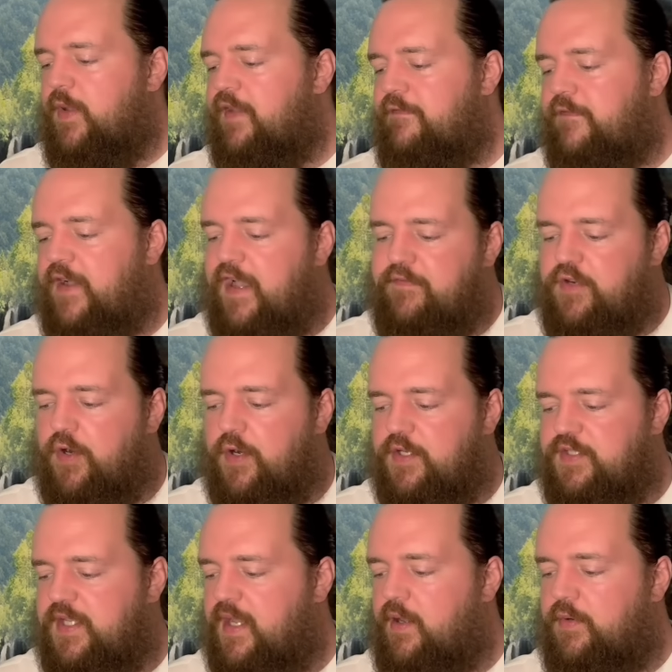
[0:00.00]
have five
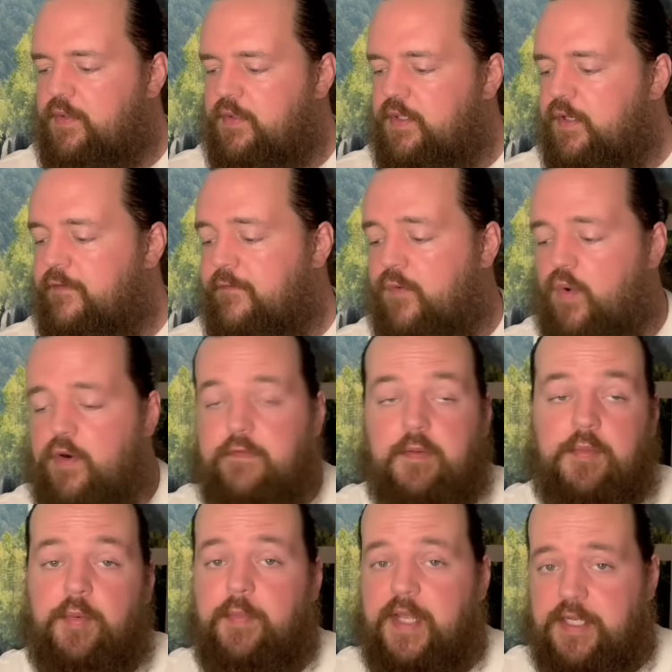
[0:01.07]
cards out. Four of them
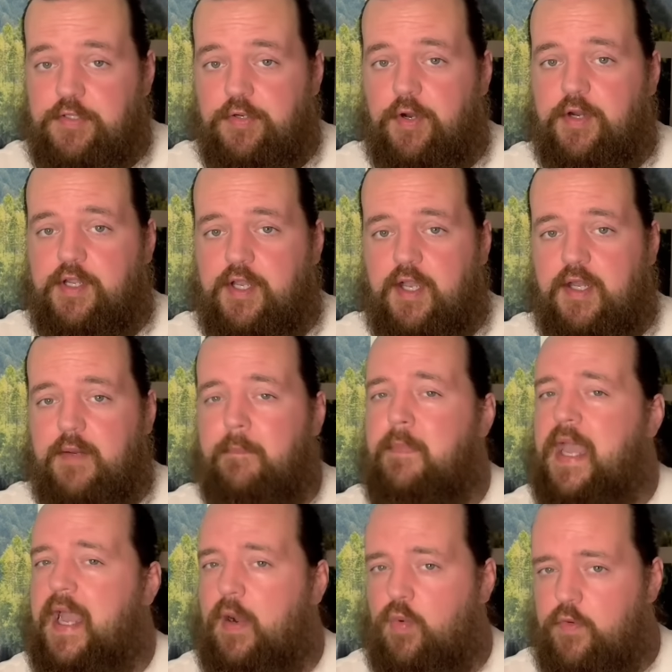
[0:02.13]
are major arcana,
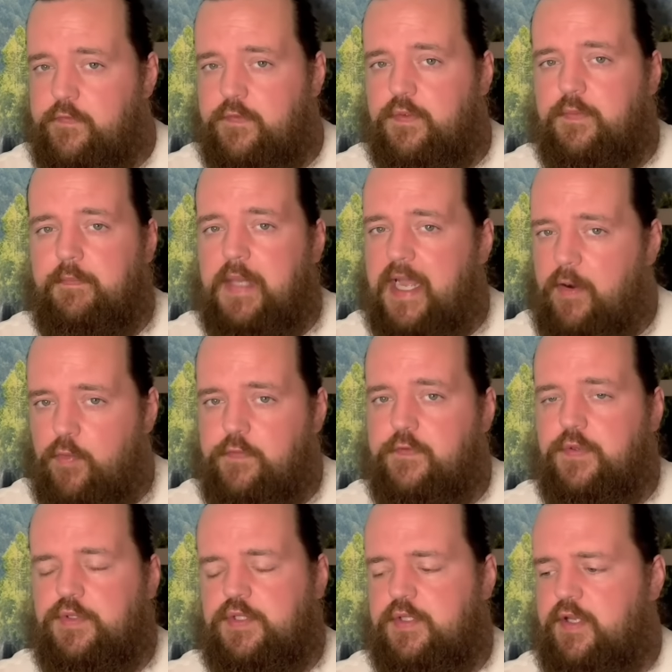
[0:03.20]
powerful,
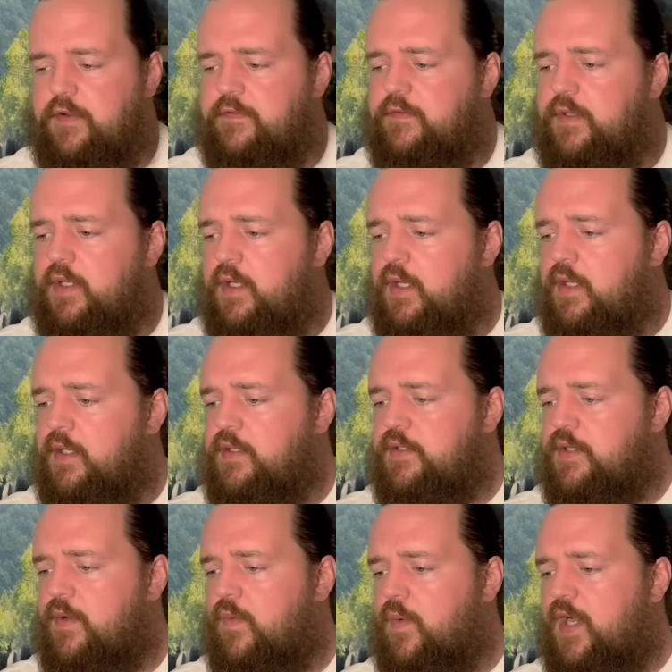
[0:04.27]
powerful stuff.
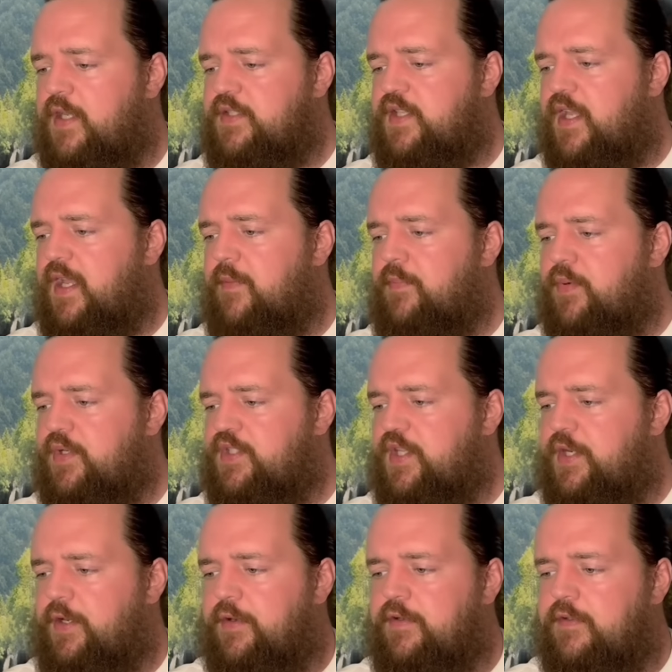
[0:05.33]
So why is the Empress
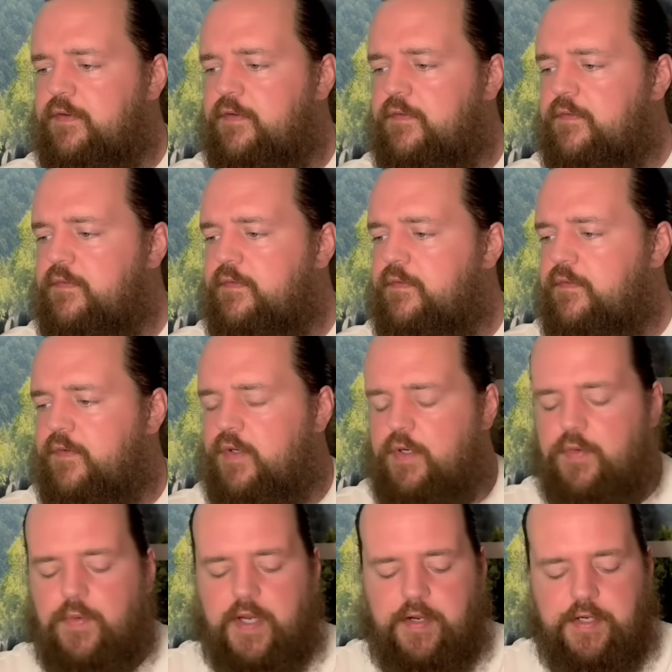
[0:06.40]
here for
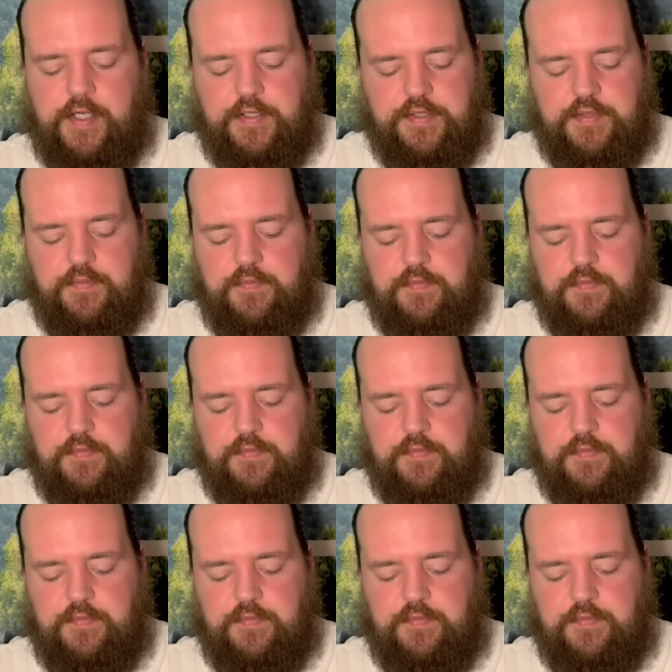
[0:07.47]
Aquarius?